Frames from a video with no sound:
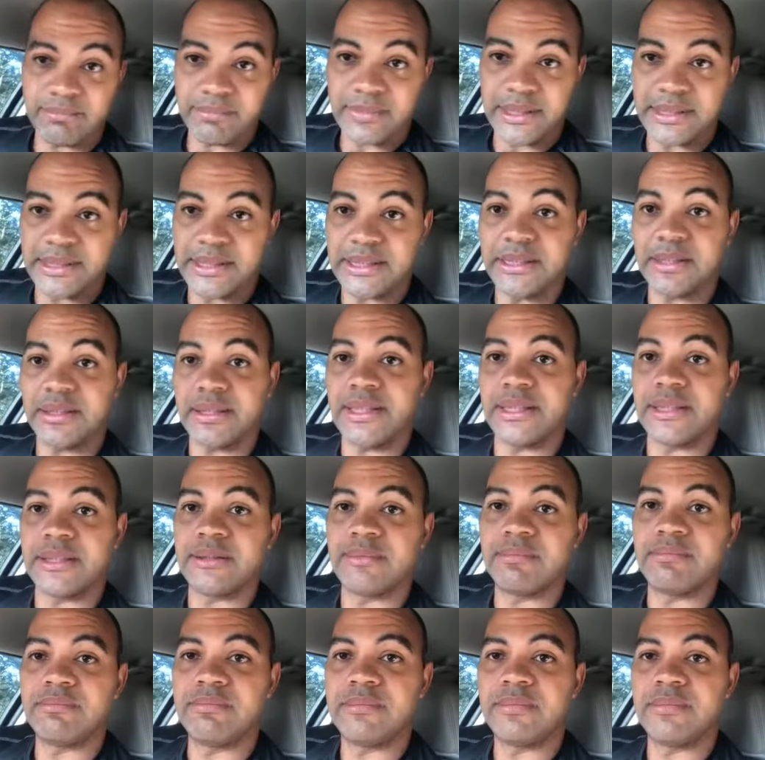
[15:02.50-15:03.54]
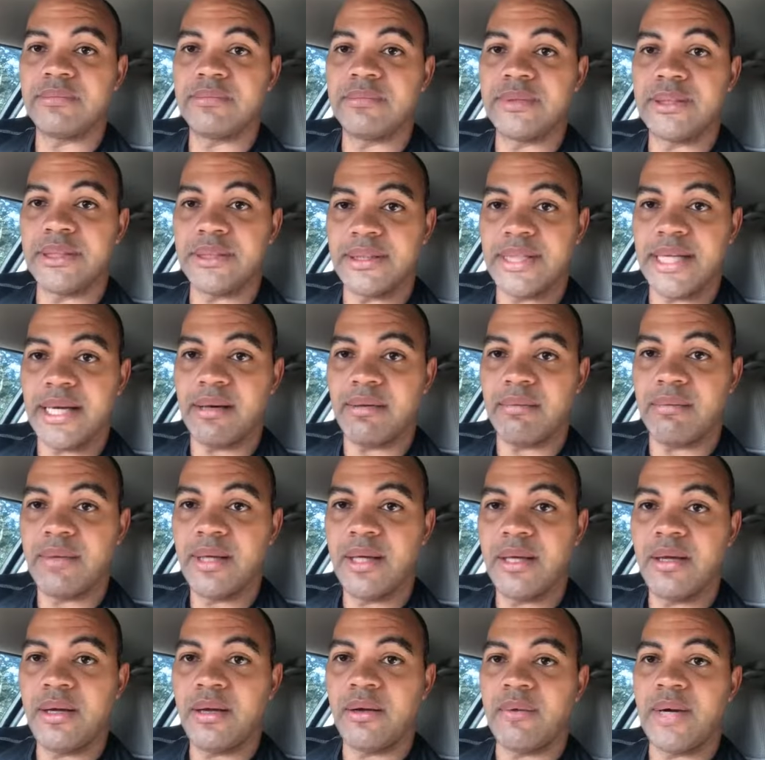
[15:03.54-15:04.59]
consistent leads till now,
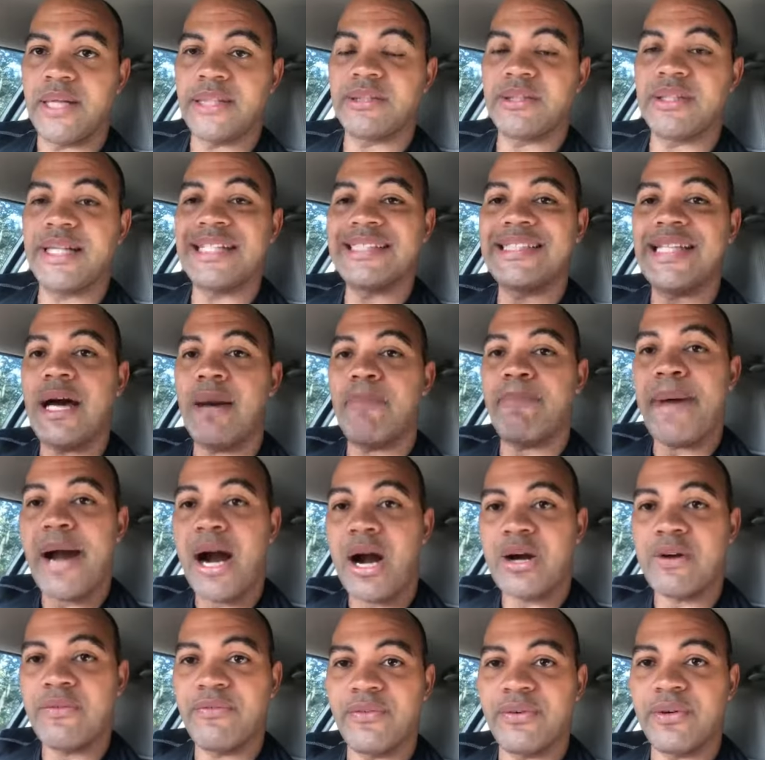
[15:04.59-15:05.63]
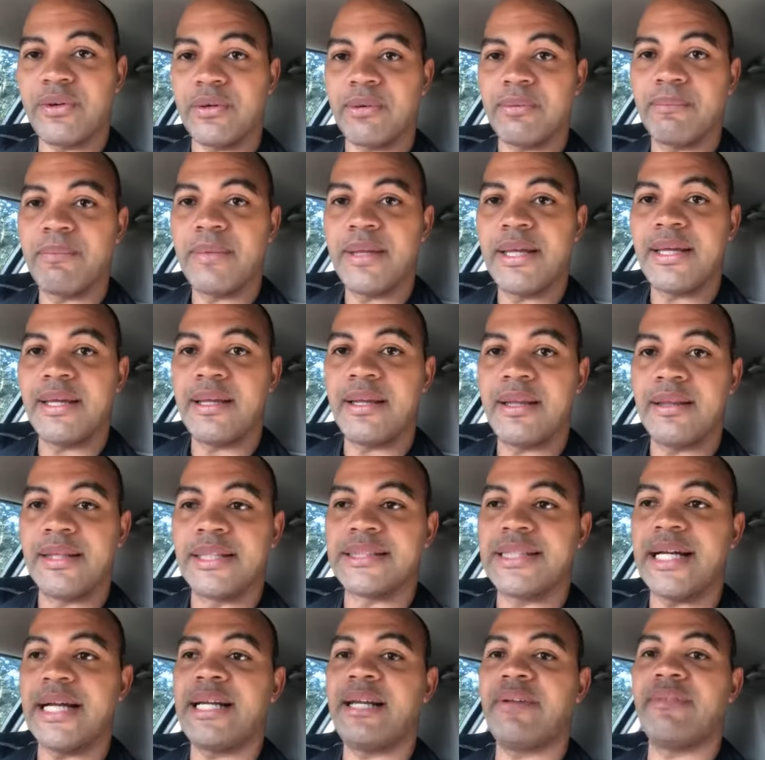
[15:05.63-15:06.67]
right? So that's how powerful this
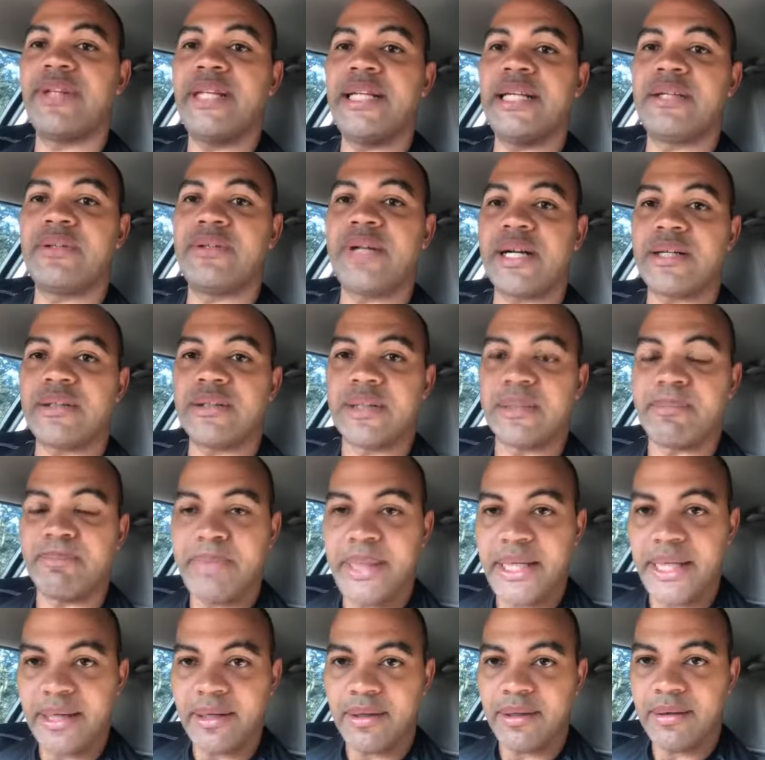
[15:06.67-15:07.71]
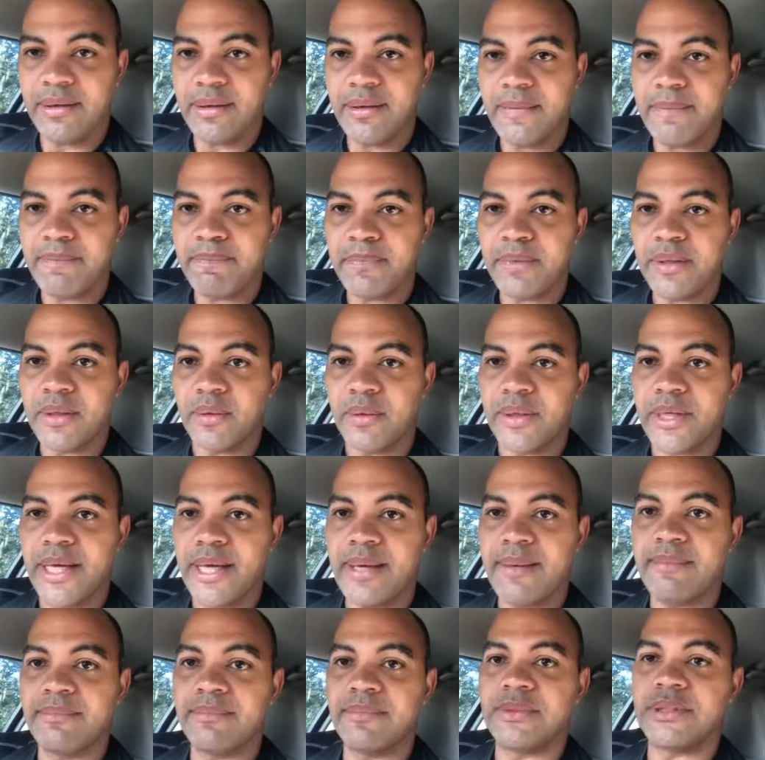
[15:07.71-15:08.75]
idea of lead attractor can be. Okay,
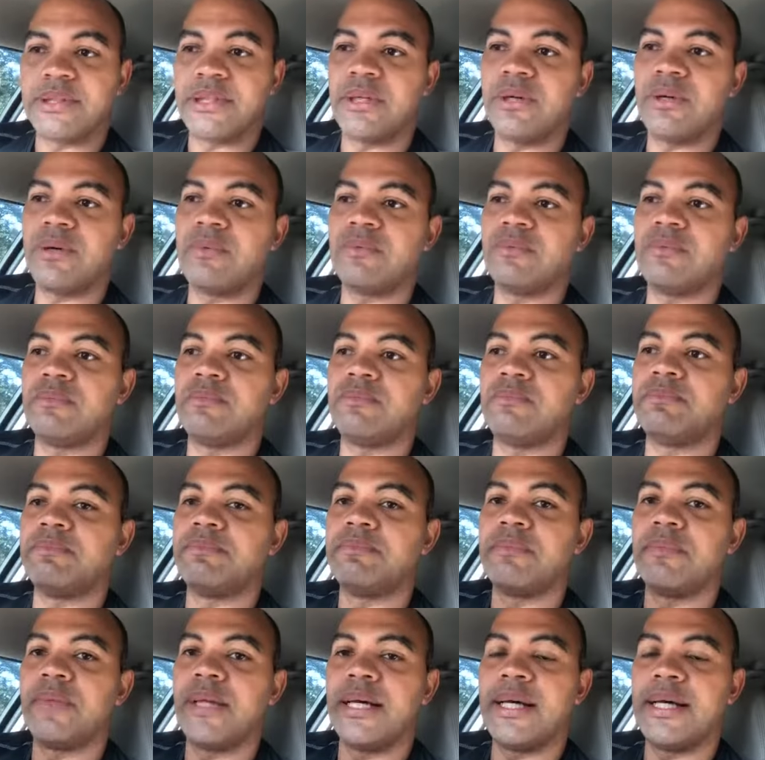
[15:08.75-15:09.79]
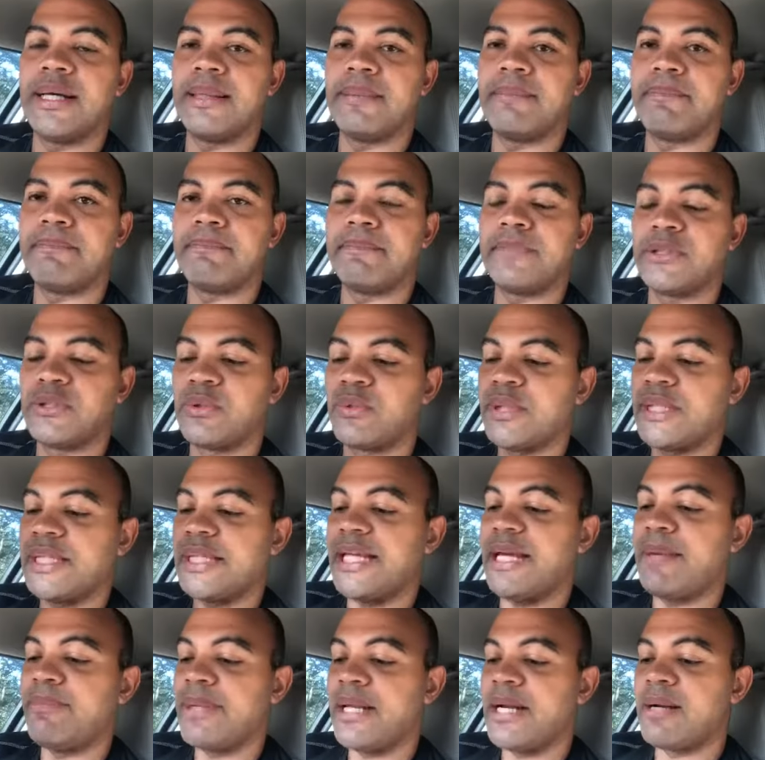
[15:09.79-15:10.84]
so really
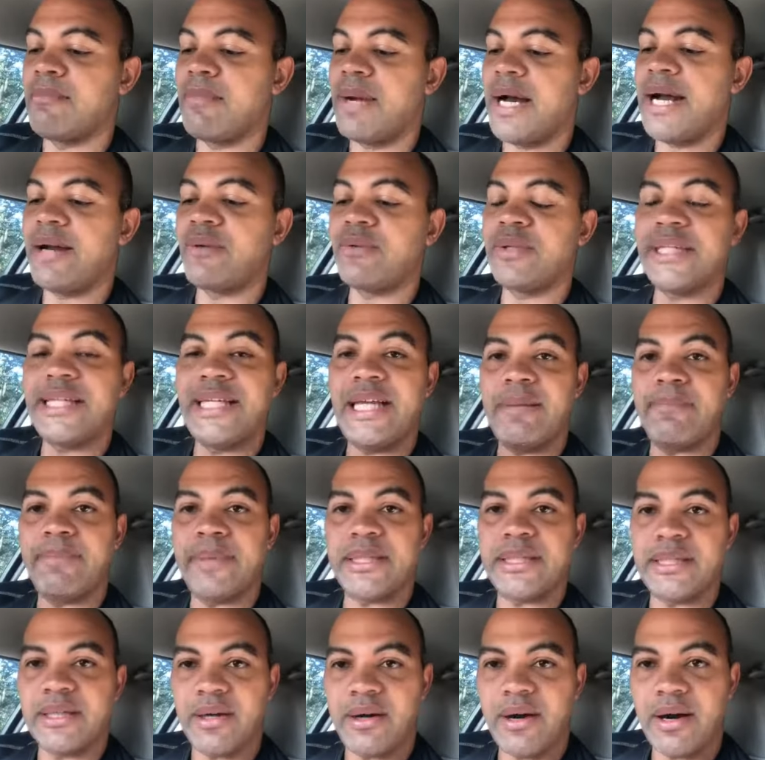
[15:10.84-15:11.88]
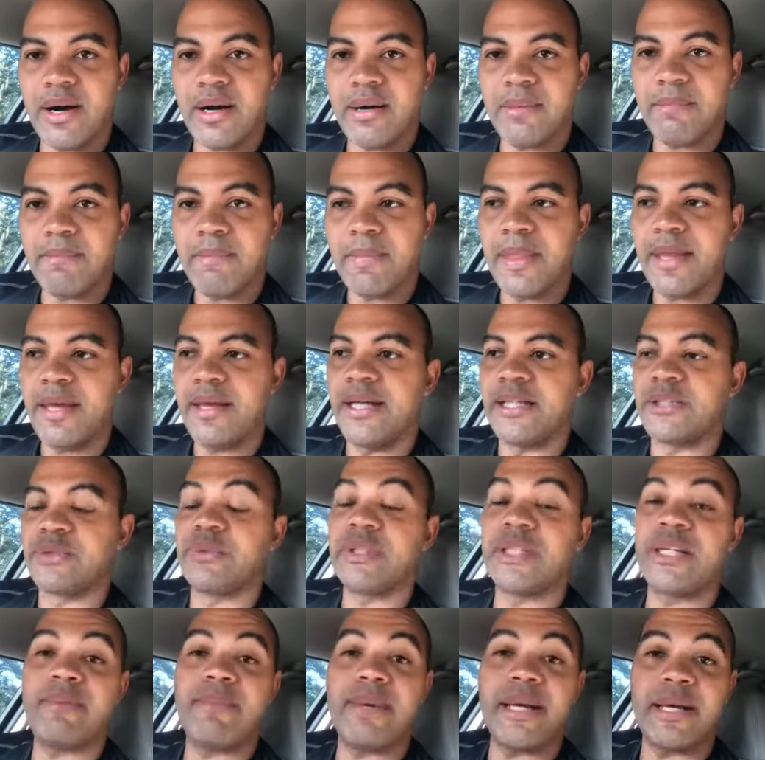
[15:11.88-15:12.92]
keep that in mind. Really keep it to heart. It's
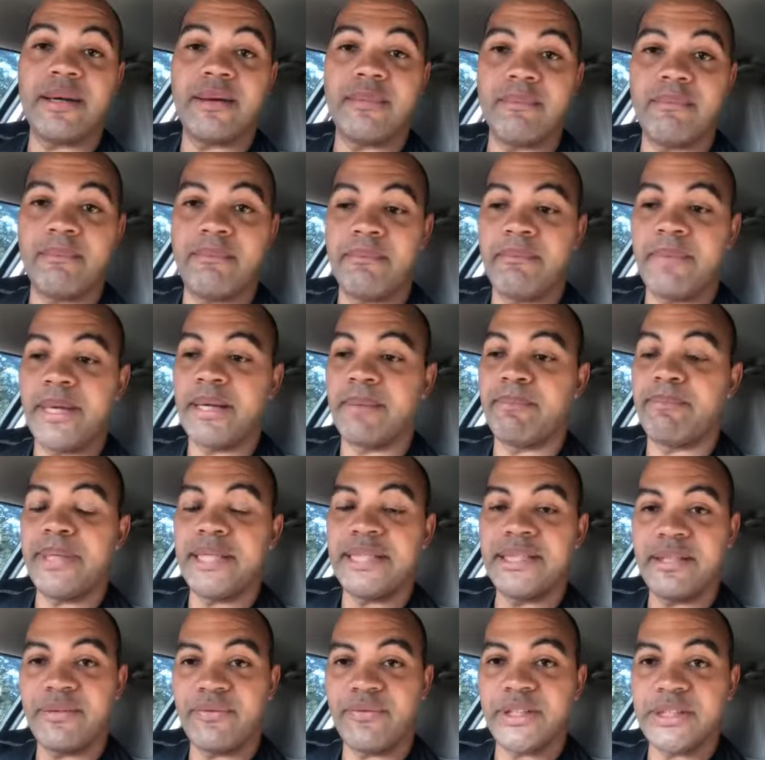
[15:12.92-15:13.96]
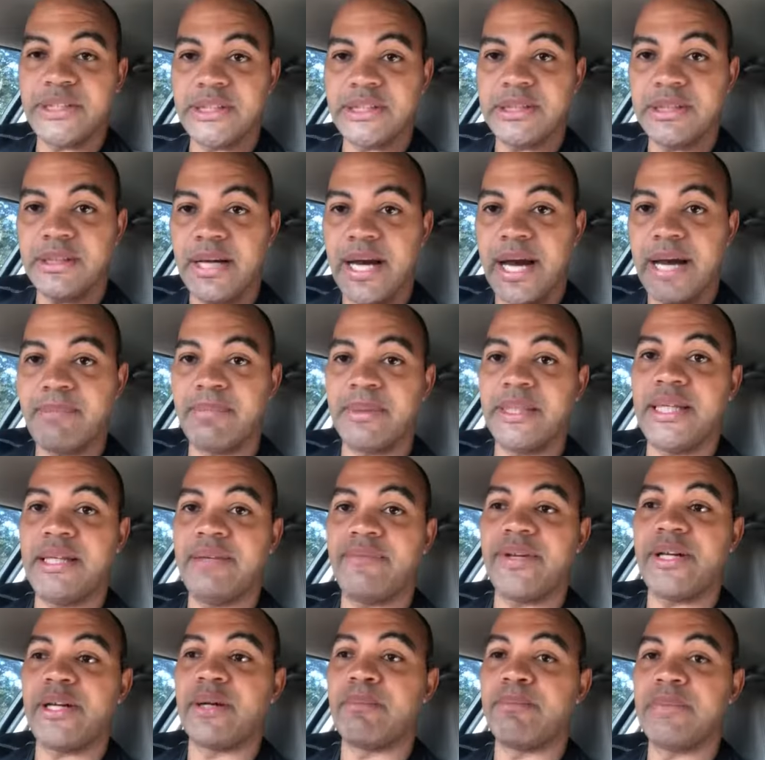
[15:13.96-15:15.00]
really going to make a big difference, I believe,
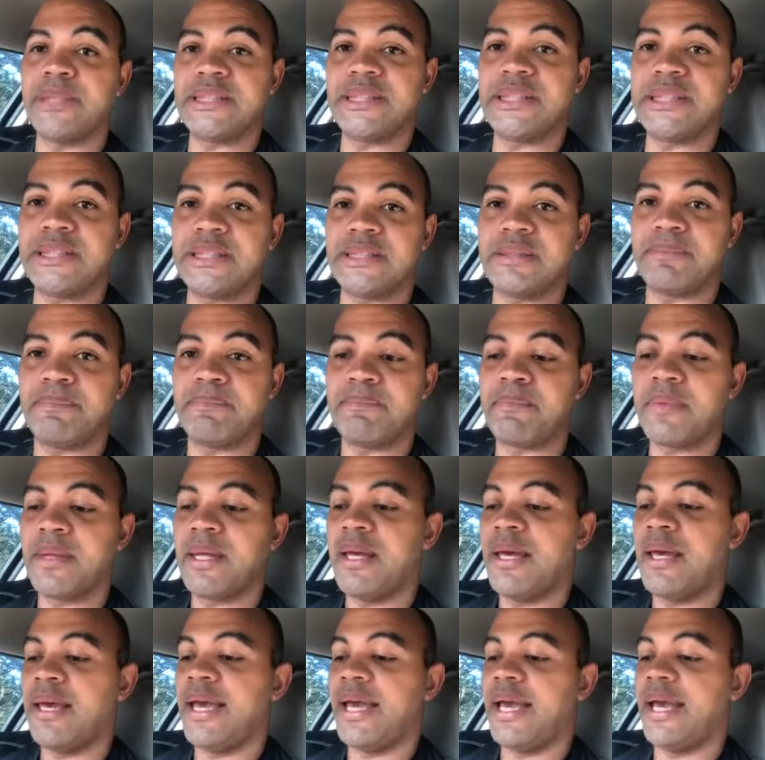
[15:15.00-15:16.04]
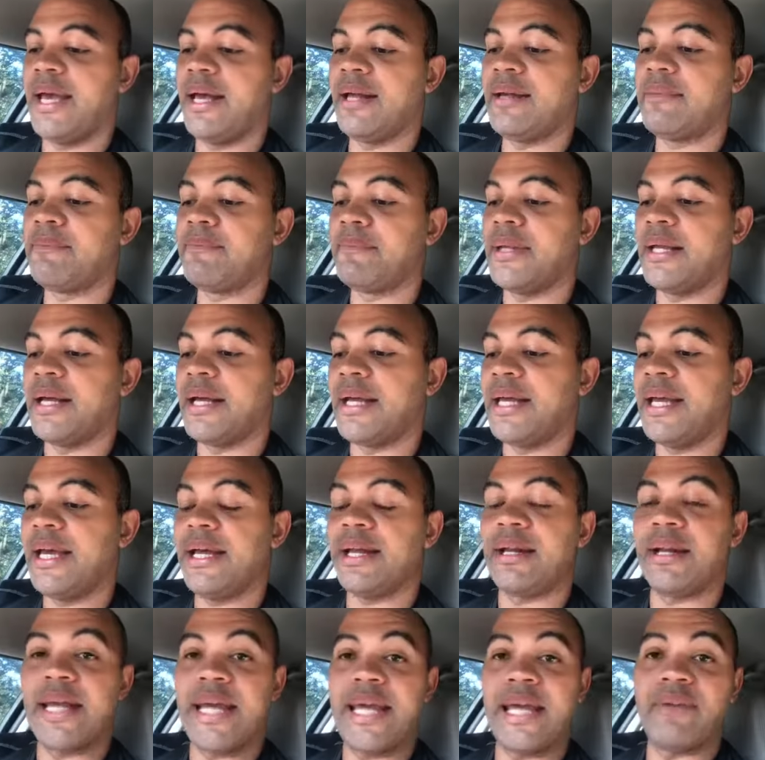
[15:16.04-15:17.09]
in your business. And
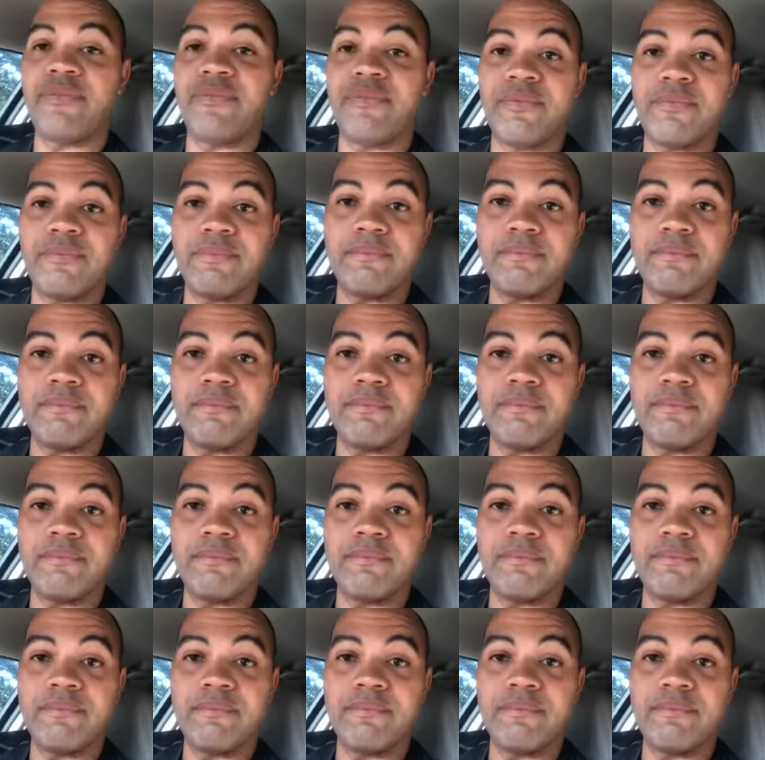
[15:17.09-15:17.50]
again, if